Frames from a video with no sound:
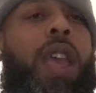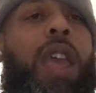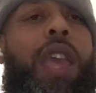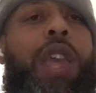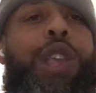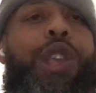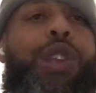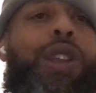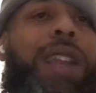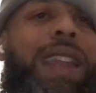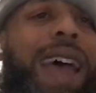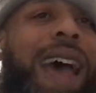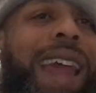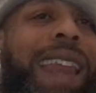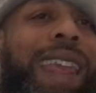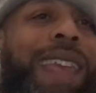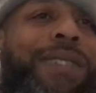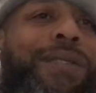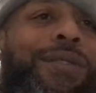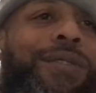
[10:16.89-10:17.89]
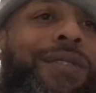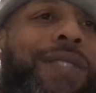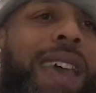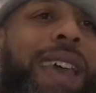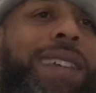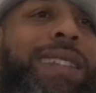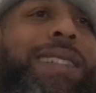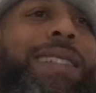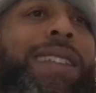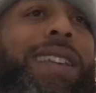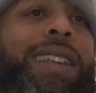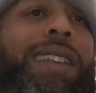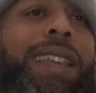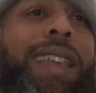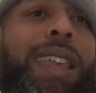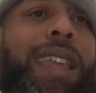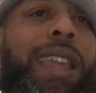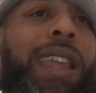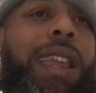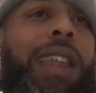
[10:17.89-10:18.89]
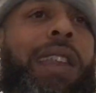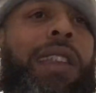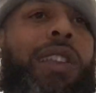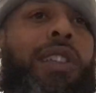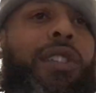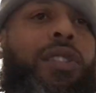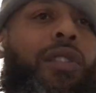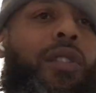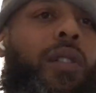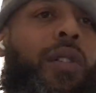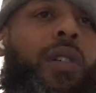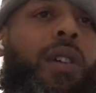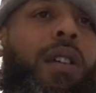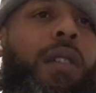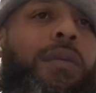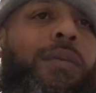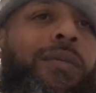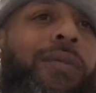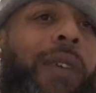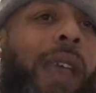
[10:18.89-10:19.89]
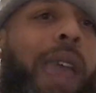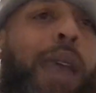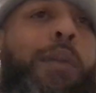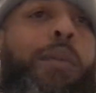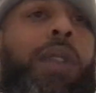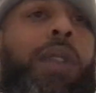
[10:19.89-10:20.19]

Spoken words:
and you're not investing in your family.